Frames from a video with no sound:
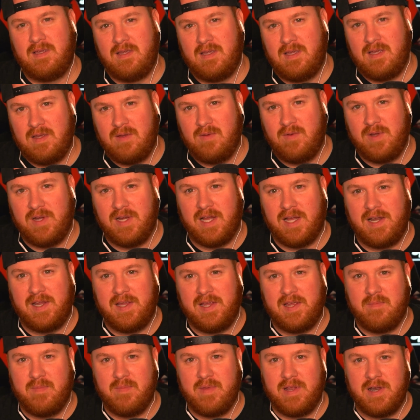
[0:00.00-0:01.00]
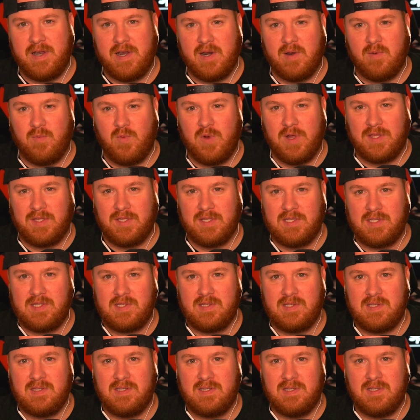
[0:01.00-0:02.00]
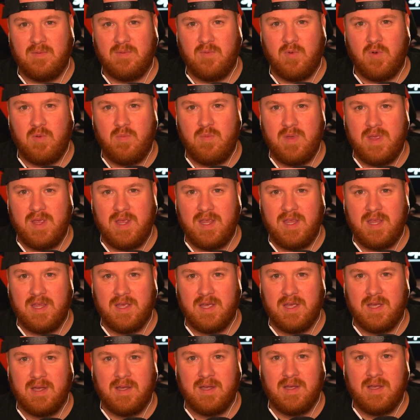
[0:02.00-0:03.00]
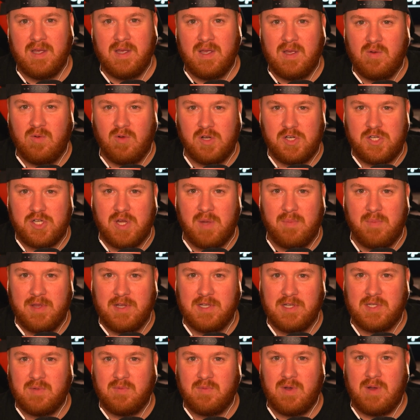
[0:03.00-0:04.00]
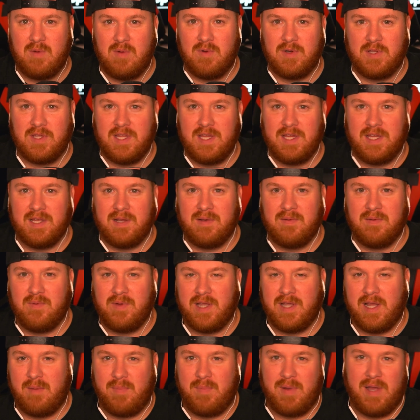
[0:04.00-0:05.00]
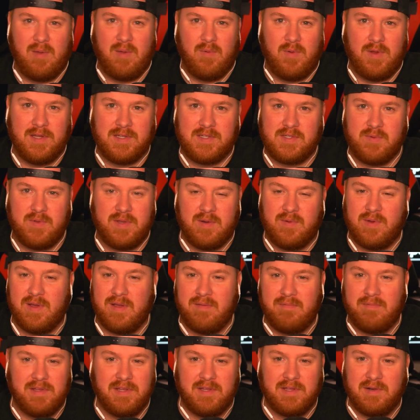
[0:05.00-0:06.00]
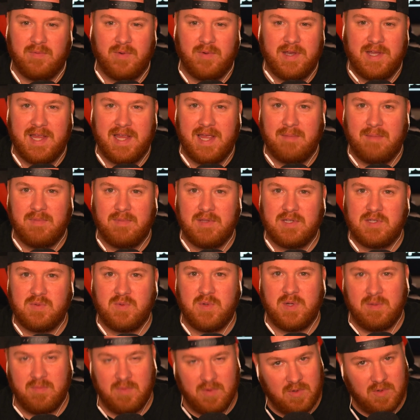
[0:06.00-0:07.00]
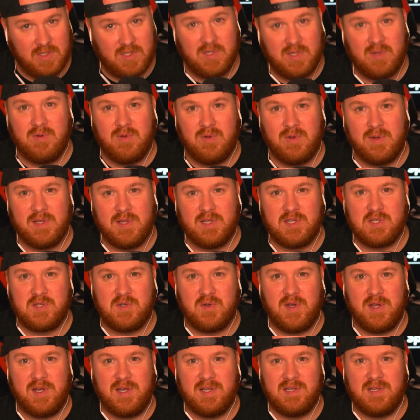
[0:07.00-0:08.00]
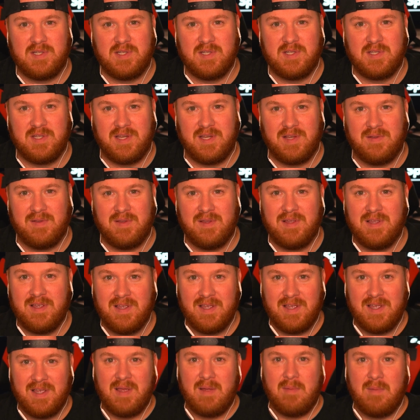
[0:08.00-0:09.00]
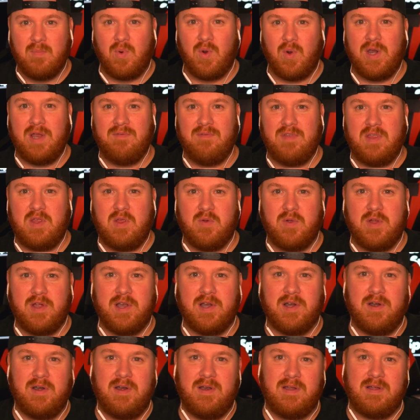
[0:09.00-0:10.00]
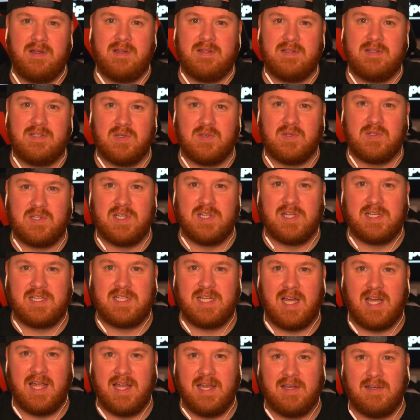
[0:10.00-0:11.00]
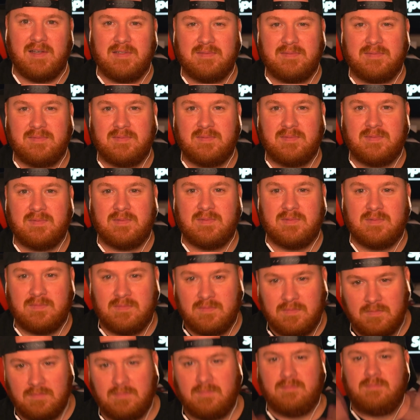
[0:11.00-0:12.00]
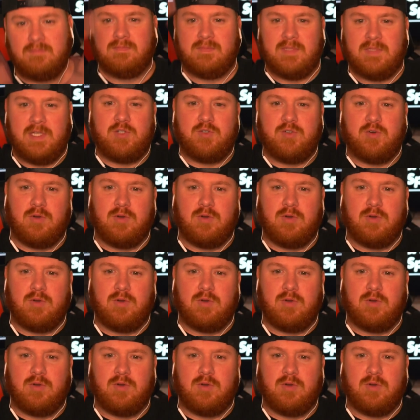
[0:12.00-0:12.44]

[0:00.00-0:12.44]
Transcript: We got him in here with us, and we'll jump into what we're thinking. We got a bye week, so we don't have anything to recap this week, but we'll get straight into the preview here. So sit tight. Intro.